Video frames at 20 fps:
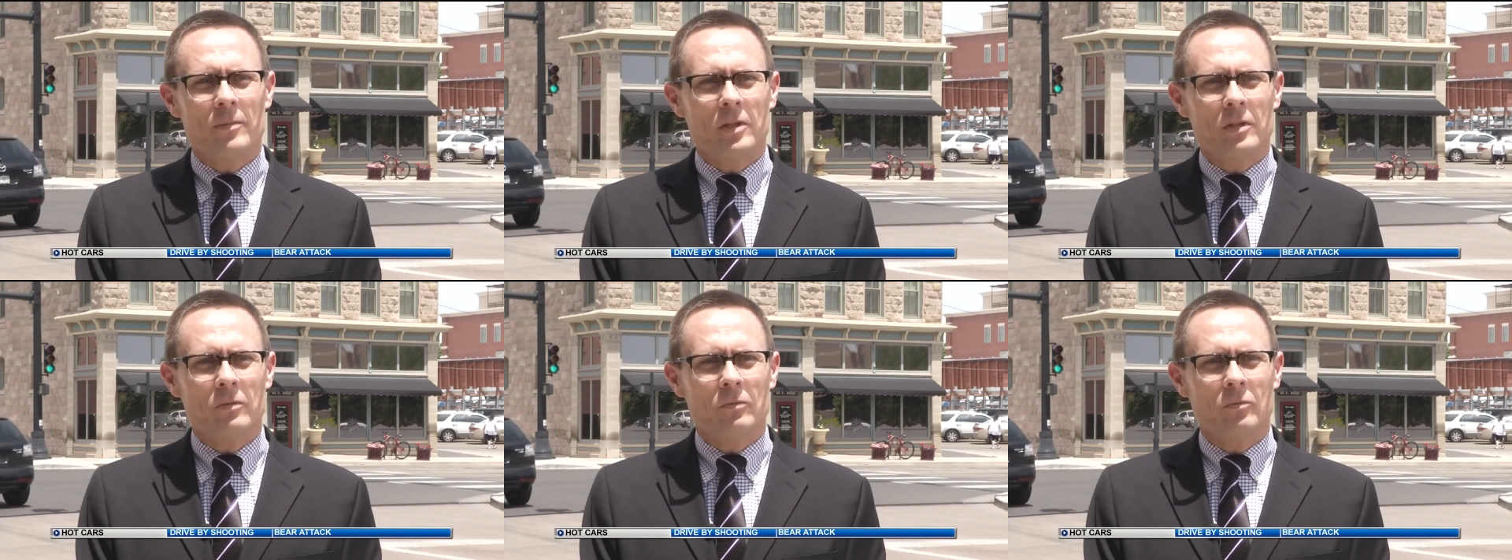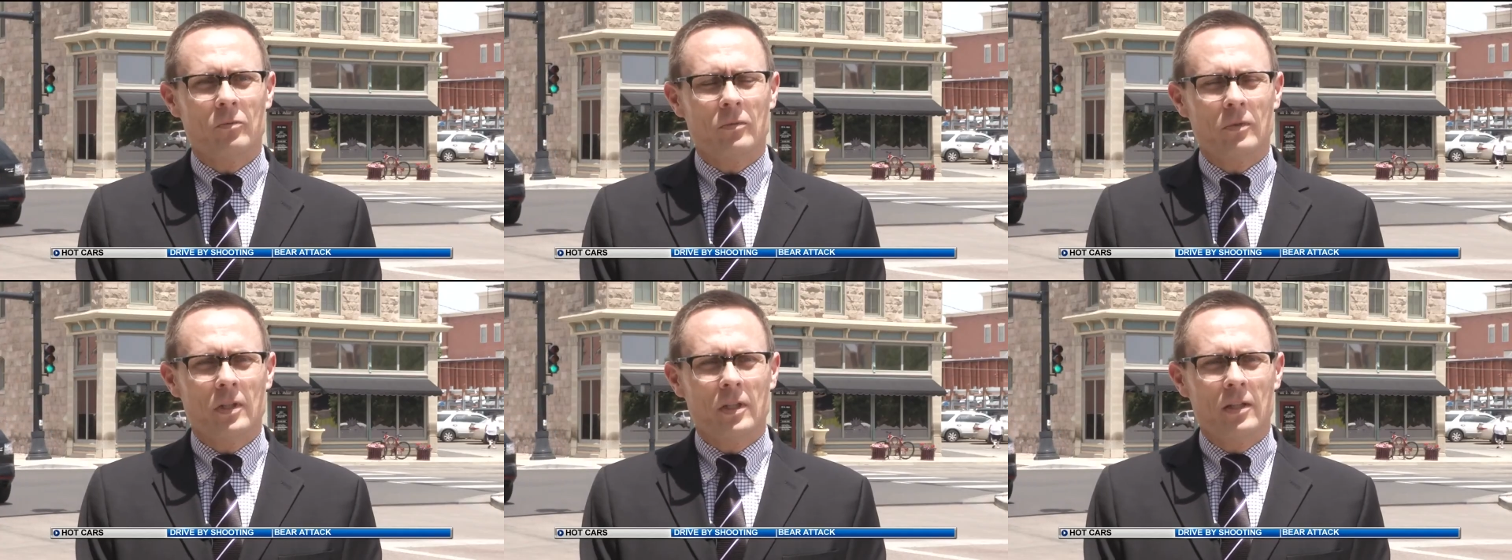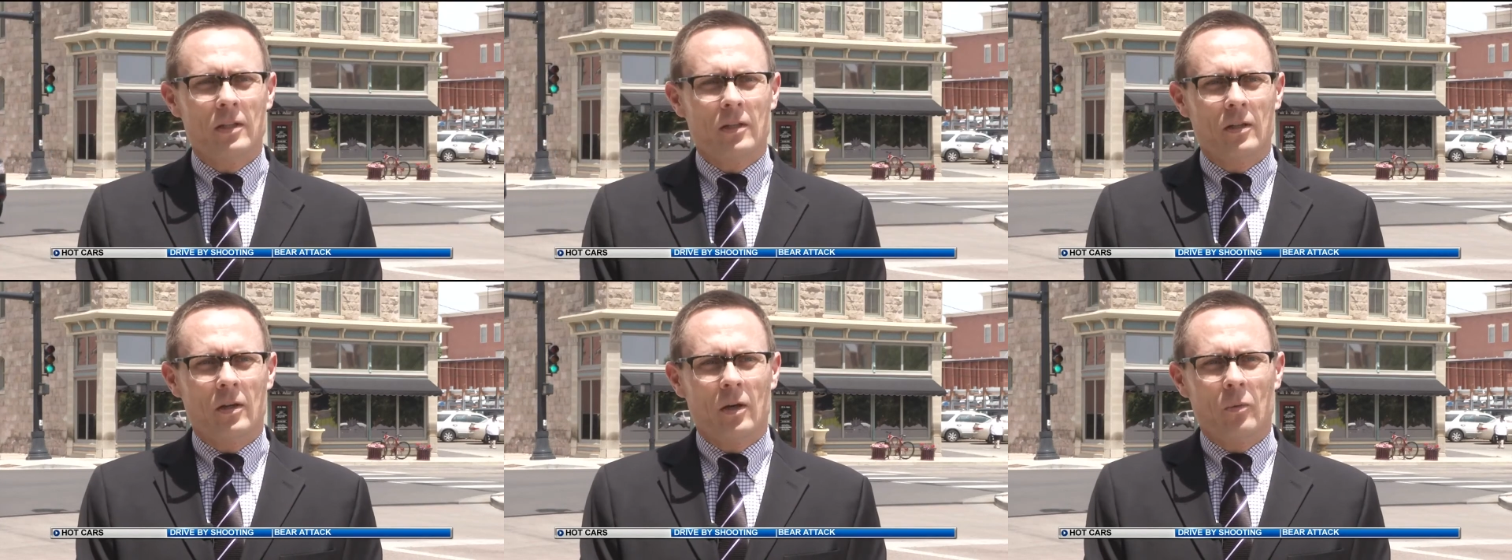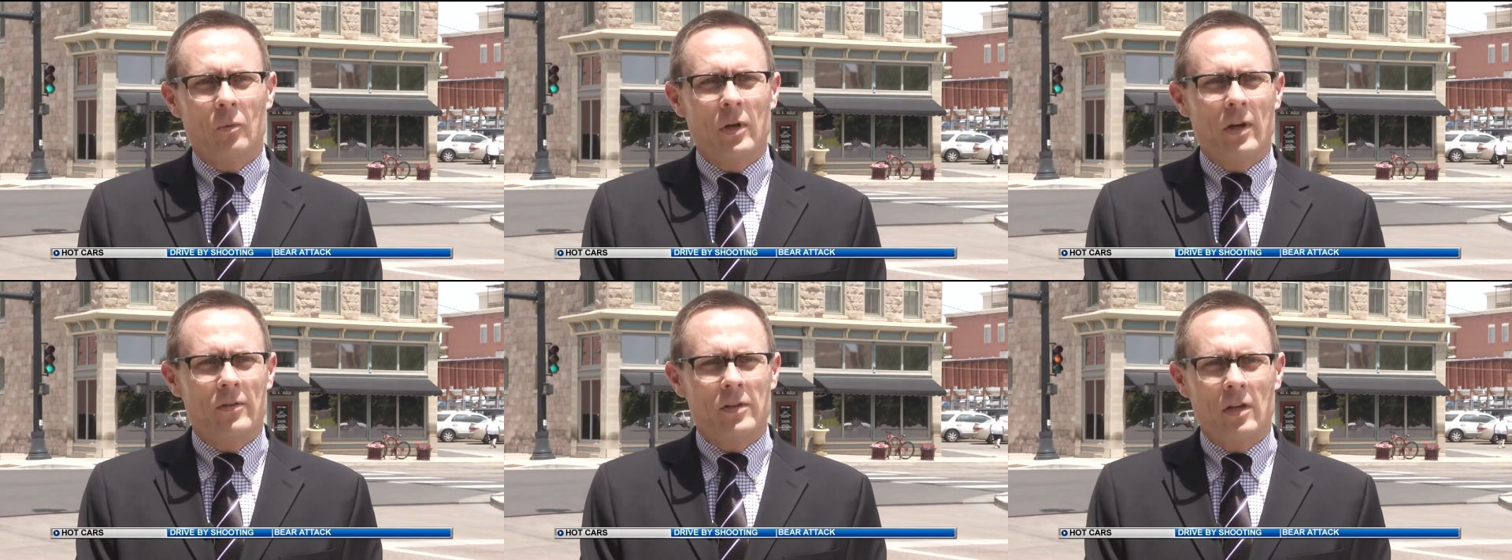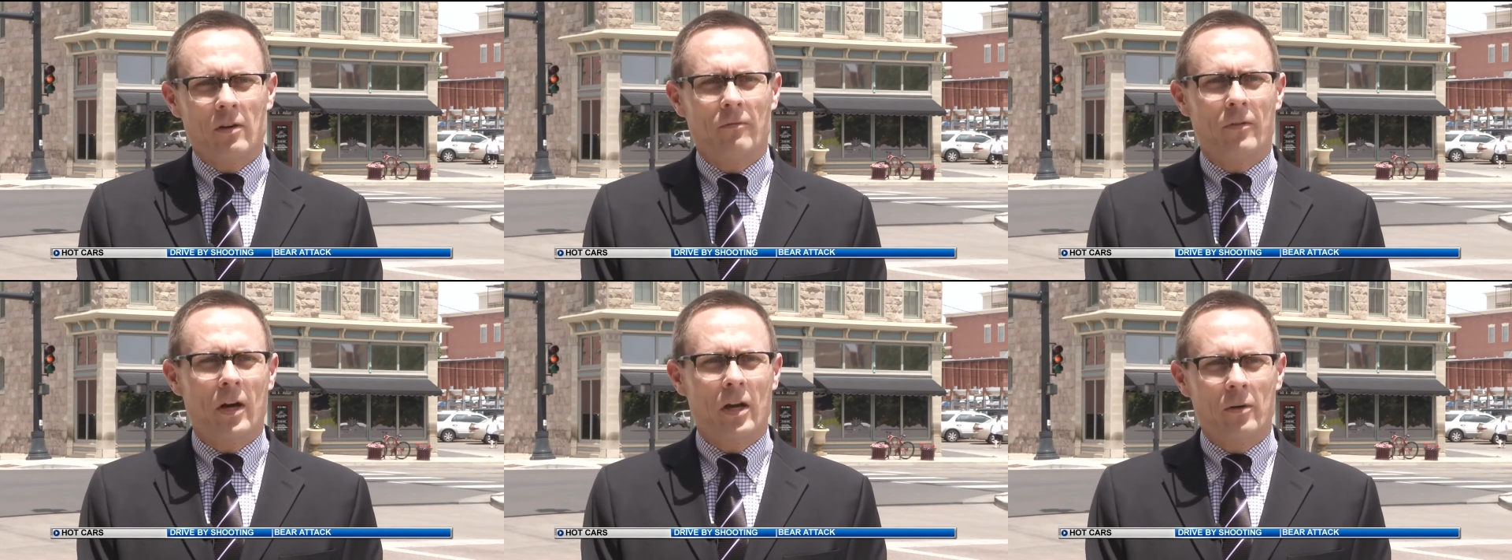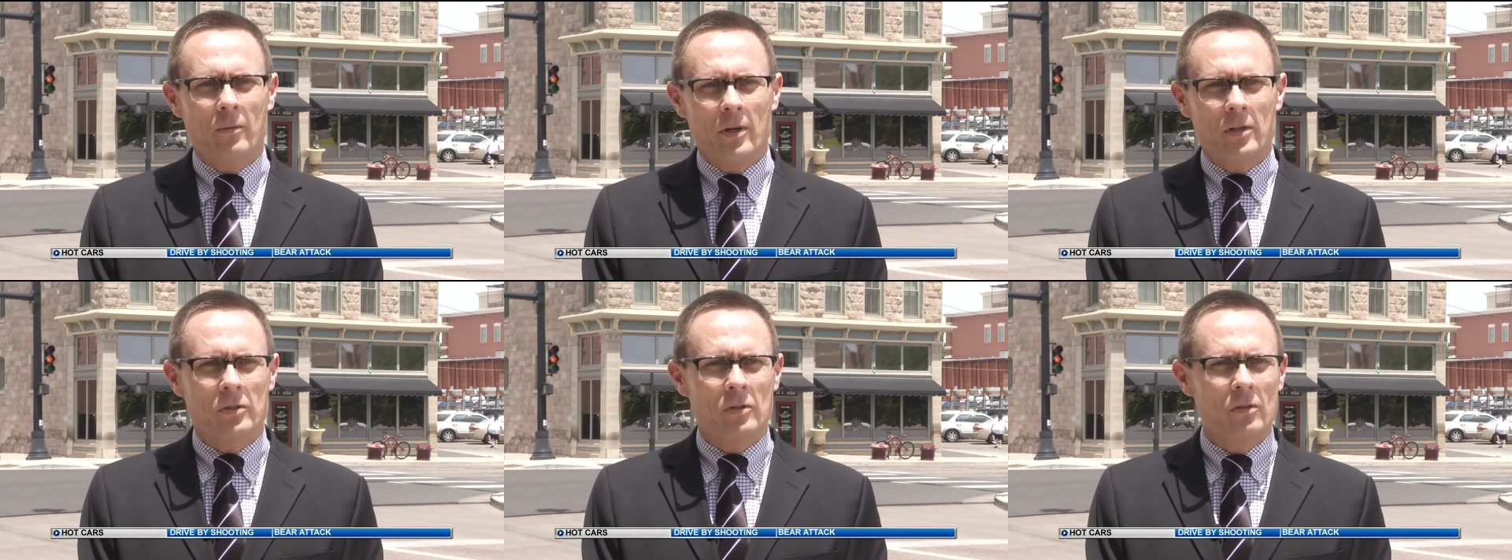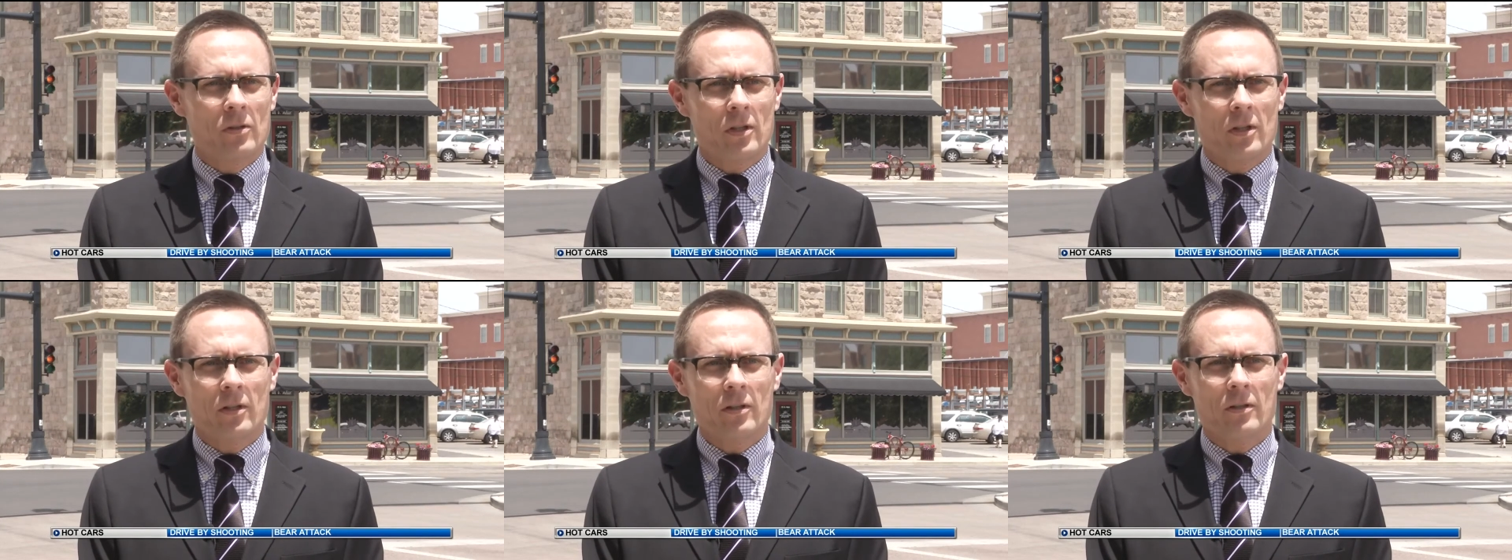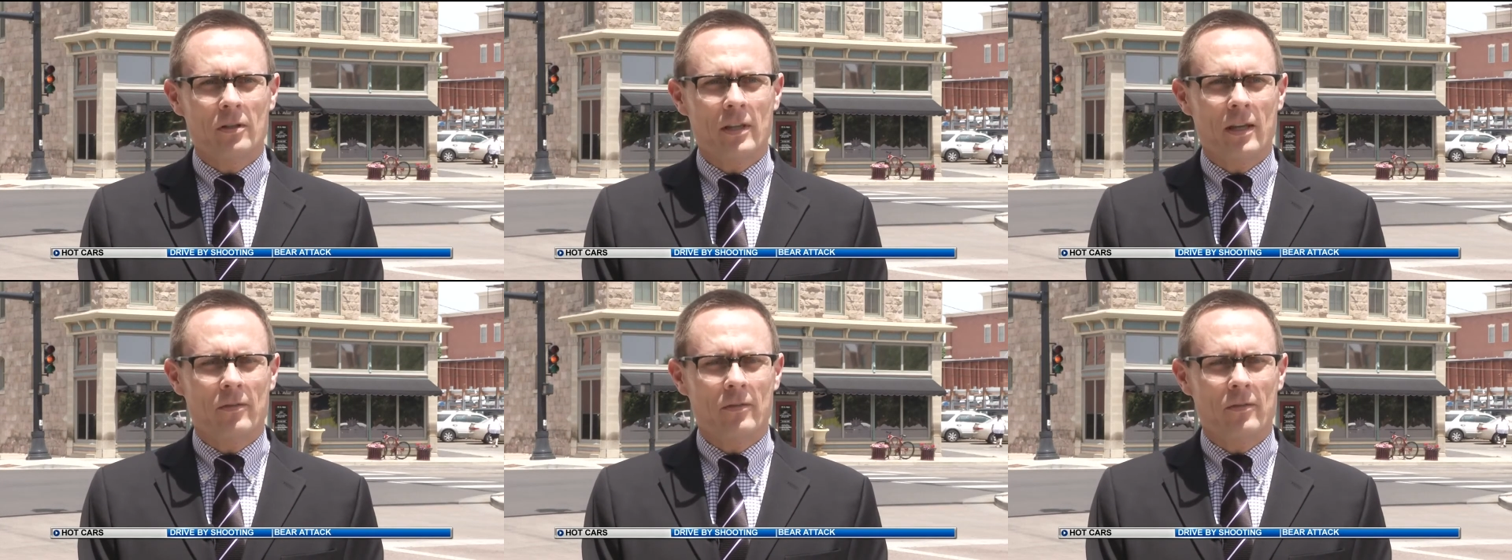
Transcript: I mean, uh, we have to have fire rescue there.